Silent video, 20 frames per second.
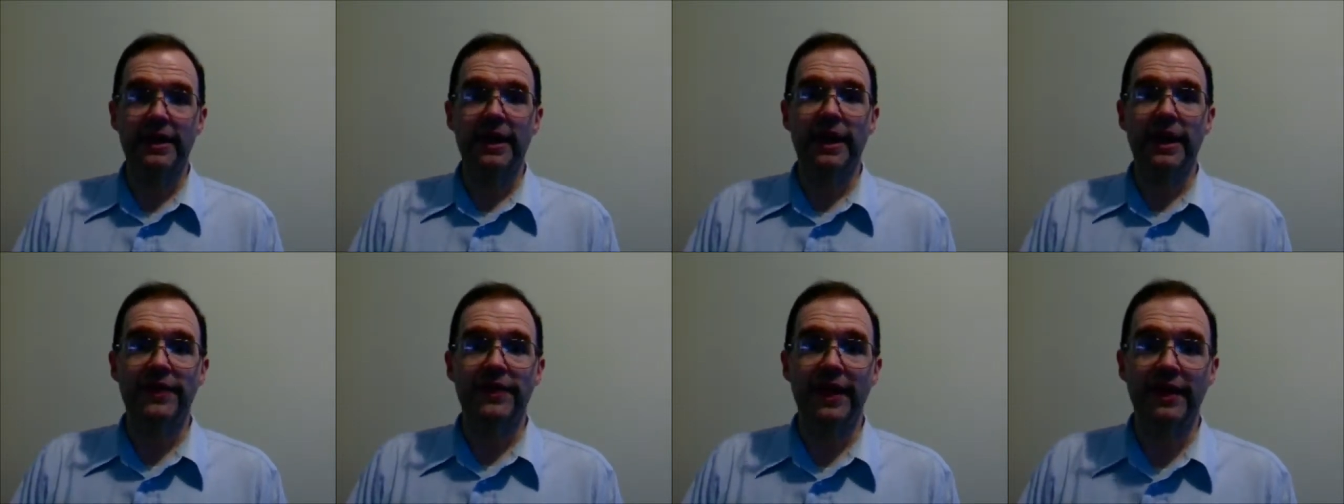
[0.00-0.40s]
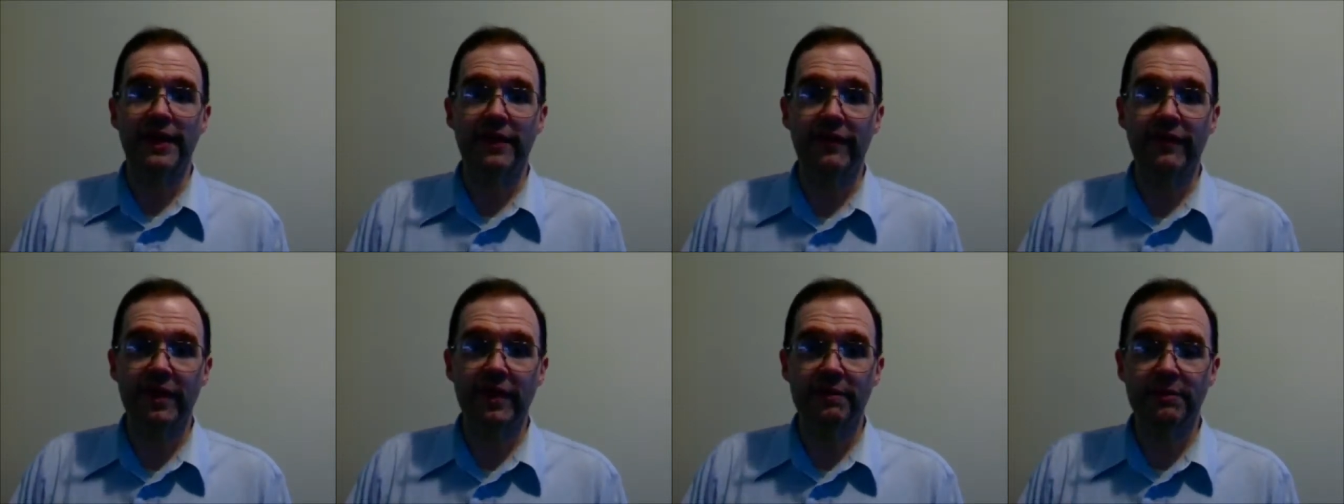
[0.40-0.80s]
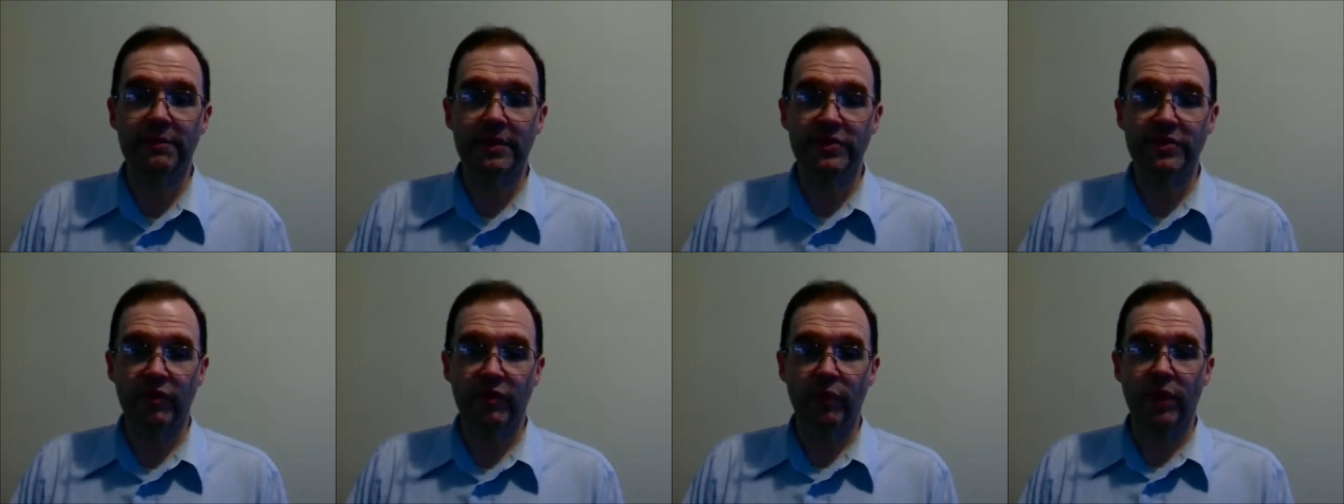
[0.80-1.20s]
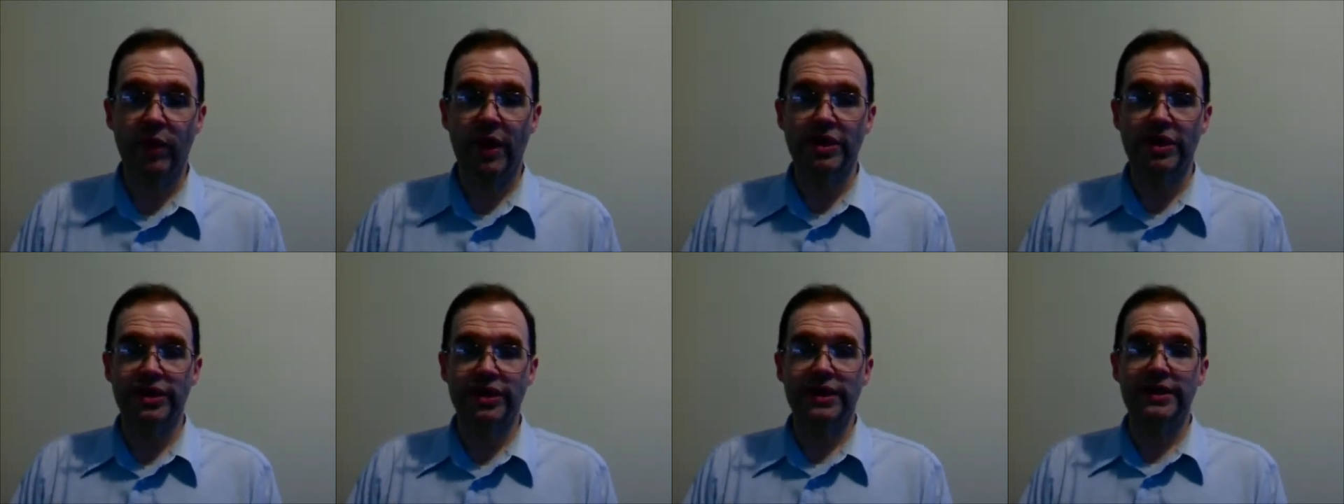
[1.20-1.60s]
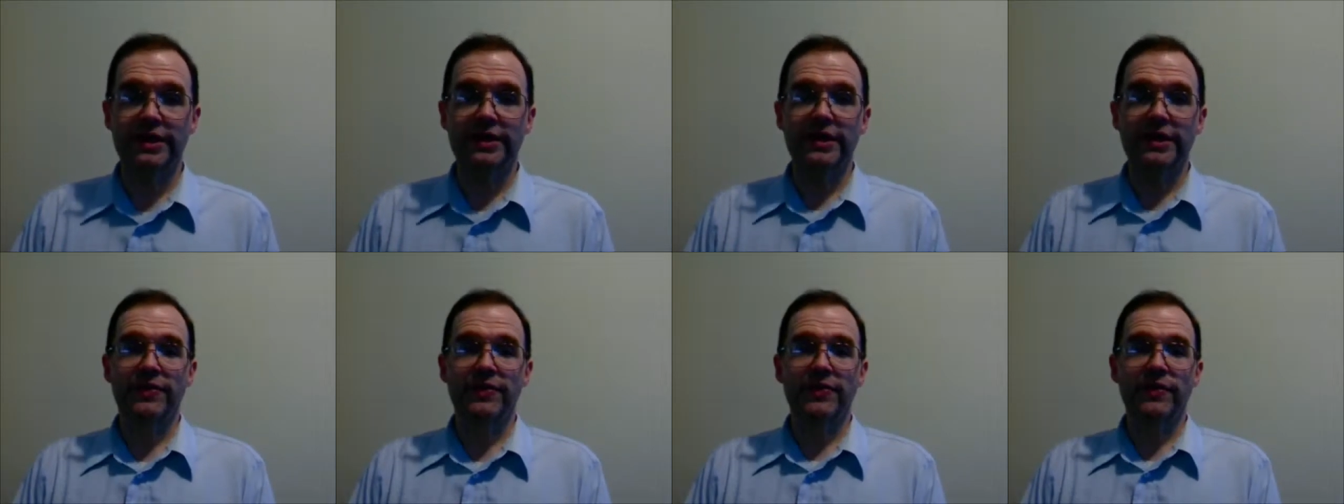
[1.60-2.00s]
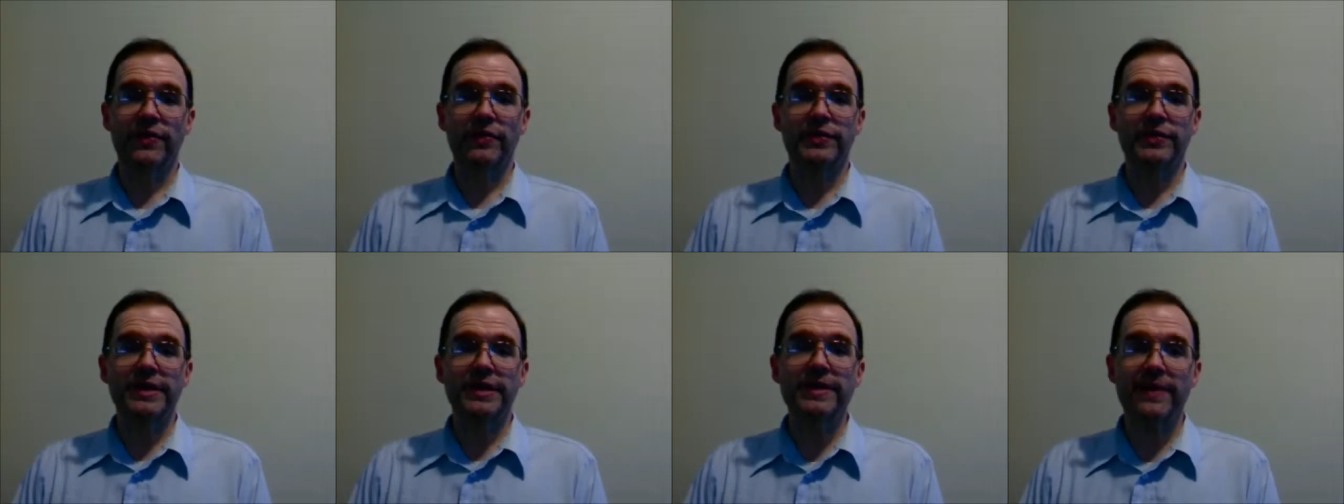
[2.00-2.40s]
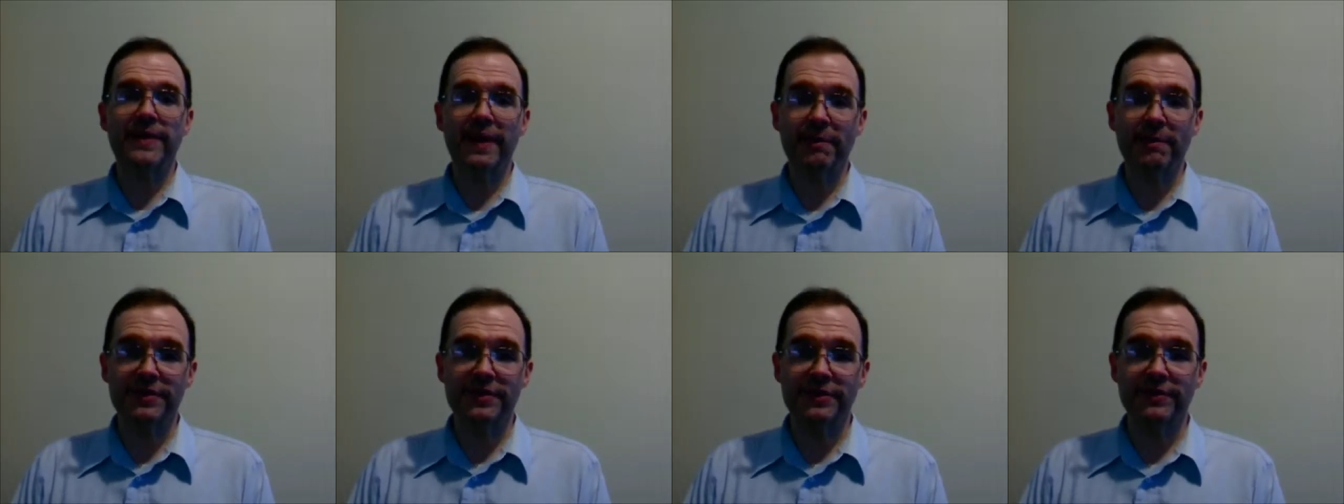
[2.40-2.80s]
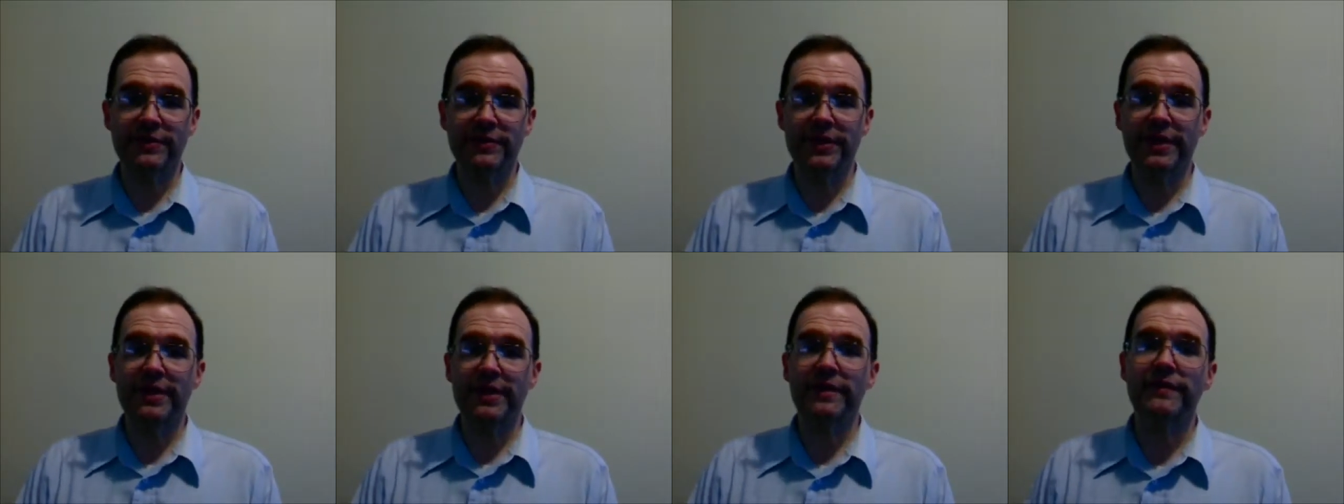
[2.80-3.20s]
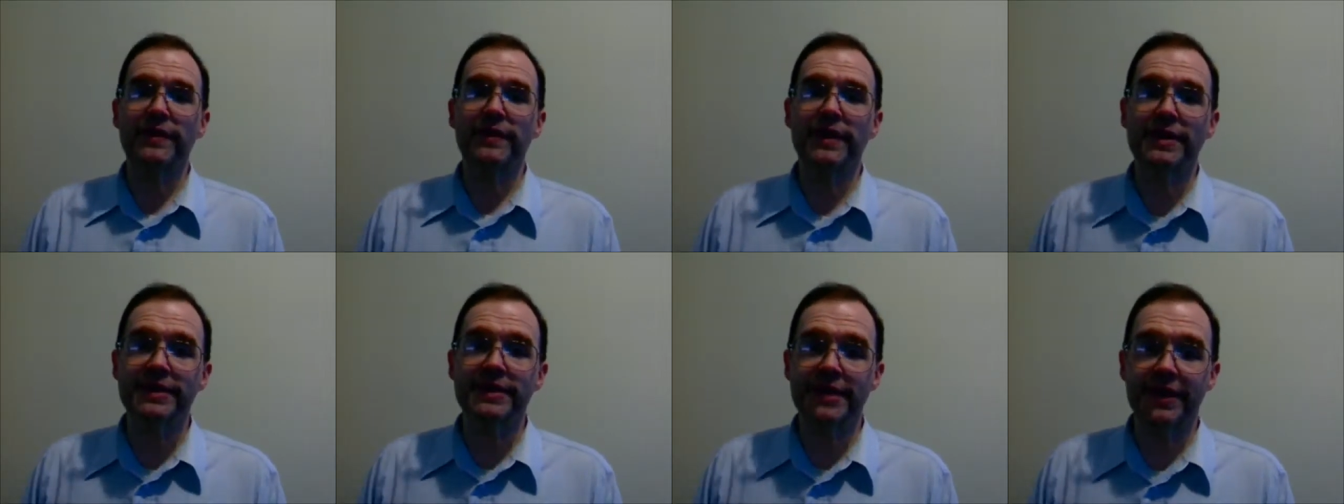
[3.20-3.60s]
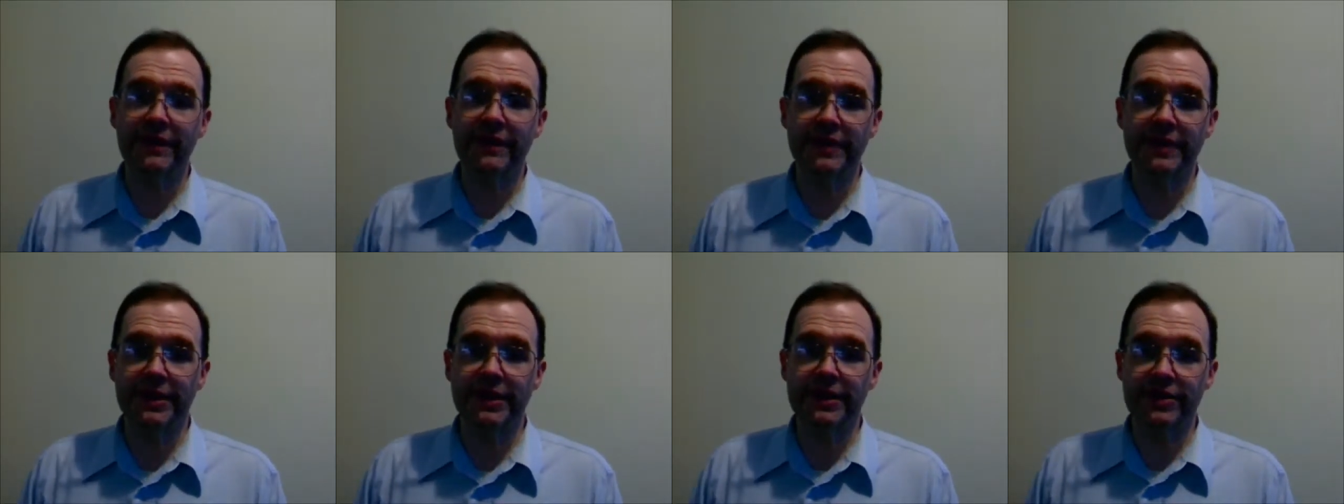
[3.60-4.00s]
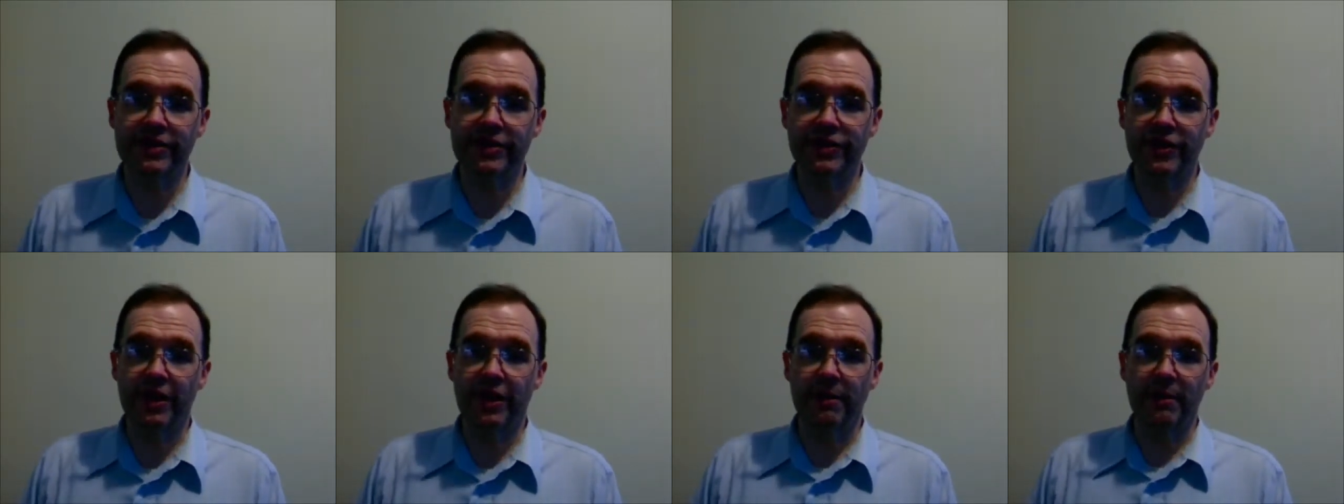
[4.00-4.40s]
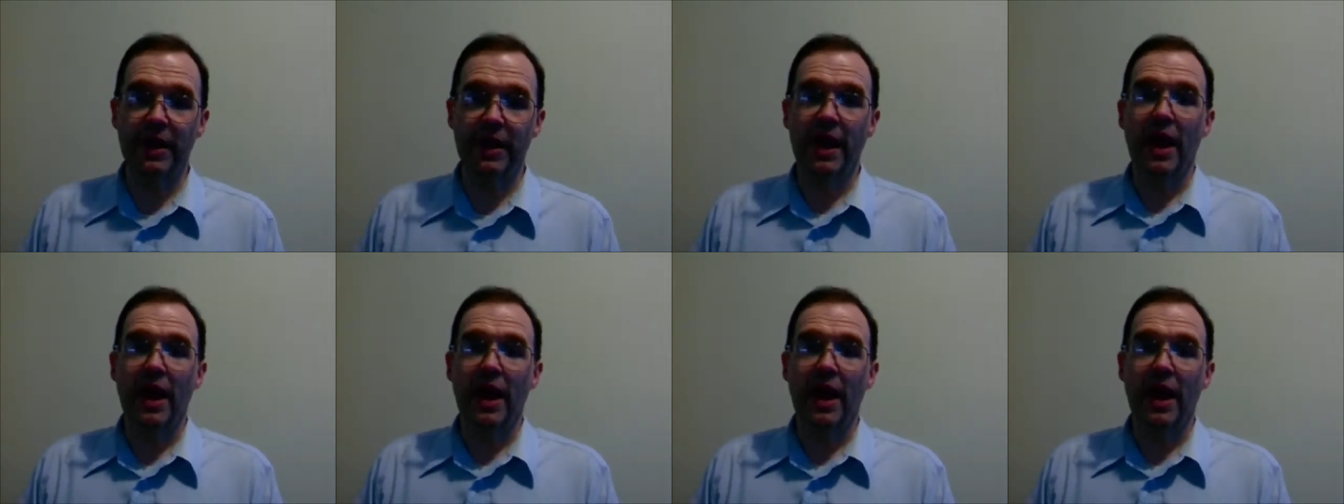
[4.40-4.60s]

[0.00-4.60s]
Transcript: and thank you very much for watching the 13th episode of David Needs a Job.